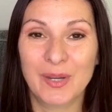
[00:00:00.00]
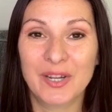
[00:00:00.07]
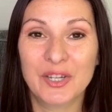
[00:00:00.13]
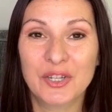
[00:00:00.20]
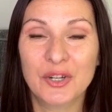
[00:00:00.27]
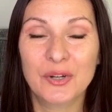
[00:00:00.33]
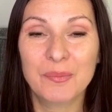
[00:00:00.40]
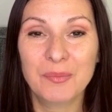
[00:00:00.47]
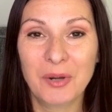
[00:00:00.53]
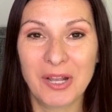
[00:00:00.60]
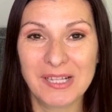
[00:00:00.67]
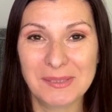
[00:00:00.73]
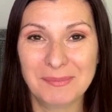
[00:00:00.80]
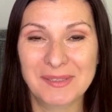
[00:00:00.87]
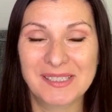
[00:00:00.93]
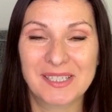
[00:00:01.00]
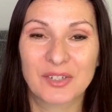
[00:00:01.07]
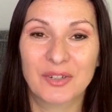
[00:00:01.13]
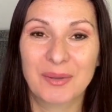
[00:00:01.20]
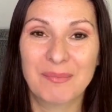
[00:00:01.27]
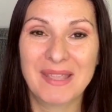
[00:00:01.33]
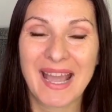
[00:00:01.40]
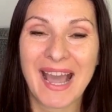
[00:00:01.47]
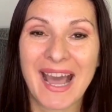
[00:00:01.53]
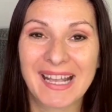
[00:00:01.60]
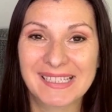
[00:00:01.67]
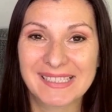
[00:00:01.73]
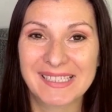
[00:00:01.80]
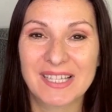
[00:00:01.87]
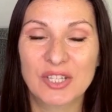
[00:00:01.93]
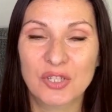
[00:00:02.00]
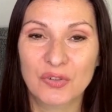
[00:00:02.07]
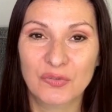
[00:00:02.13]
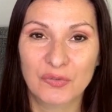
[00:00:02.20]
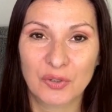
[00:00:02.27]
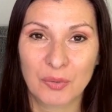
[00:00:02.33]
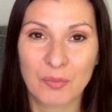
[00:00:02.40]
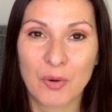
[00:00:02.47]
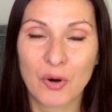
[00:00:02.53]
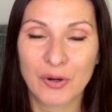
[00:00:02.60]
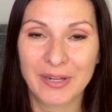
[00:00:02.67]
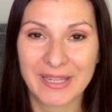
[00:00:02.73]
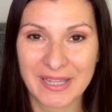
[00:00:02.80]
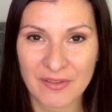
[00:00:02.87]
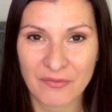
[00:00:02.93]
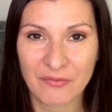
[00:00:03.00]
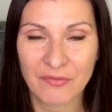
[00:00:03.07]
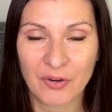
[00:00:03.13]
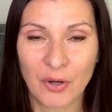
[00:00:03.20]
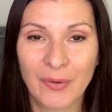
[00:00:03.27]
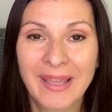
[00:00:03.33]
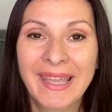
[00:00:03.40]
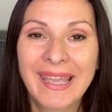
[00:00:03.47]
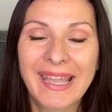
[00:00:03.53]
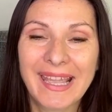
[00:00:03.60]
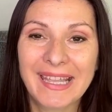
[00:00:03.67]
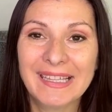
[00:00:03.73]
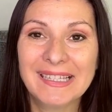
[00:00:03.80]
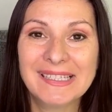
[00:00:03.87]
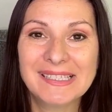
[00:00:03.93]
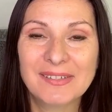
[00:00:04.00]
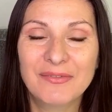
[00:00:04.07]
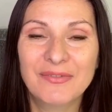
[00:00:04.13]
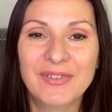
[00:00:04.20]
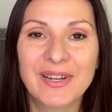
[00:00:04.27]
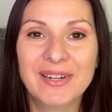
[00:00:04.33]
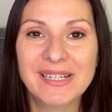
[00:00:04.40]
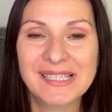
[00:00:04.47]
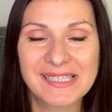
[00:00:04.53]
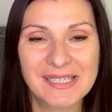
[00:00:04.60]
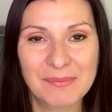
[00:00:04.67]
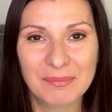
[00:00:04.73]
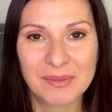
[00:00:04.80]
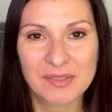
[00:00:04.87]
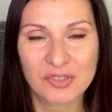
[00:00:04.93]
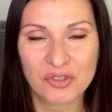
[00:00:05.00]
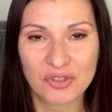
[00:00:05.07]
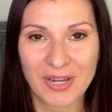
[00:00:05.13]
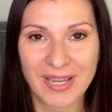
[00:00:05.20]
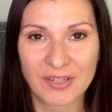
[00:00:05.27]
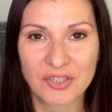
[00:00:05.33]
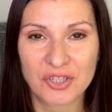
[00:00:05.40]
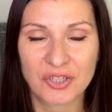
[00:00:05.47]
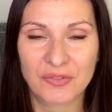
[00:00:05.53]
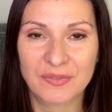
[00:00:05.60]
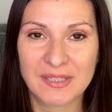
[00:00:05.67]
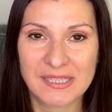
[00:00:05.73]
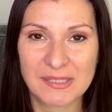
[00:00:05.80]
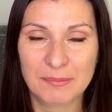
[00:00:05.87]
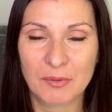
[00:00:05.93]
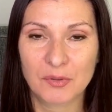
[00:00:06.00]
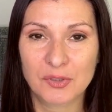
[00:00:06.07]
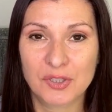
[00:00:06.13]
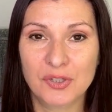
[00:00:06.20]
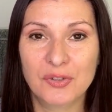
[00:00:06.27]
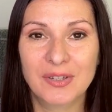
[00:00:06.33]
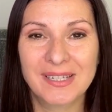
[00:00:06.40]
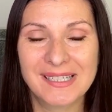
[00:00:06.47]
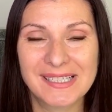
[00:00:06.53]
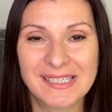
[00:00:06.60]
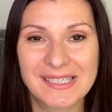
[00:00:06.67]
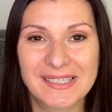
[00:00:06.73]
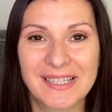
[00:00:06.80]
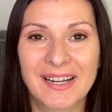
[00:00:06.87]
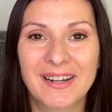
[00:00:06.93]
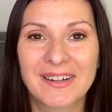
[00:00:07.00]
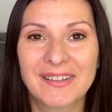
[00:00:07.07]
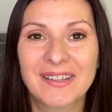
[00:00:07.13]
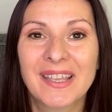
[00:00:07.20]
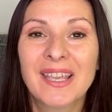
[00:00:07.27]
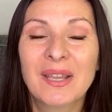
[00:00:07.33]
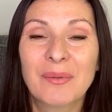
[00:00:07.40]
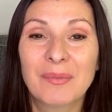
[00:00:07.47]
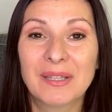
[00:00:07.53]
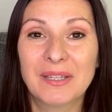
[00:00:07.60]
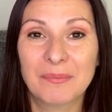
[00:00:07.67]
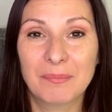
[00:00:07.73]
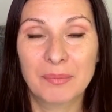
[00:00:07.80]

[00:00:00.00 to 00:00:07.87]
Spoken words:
where your prospects are going to be asking you for more info. And it's a very simple structure of this post. You're going to start with the